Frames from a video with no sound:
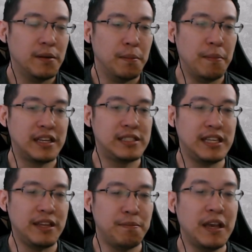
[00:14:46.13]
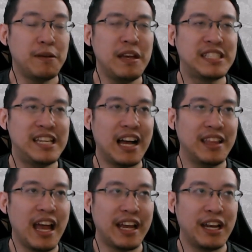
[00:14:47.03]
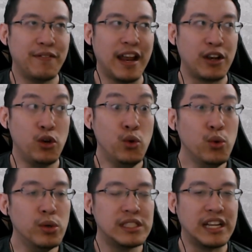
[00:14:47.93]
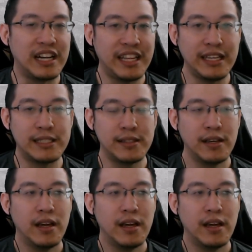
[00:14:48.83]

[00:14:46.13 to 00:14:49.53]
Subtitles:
Makes Dark Knight kind of like lose the least.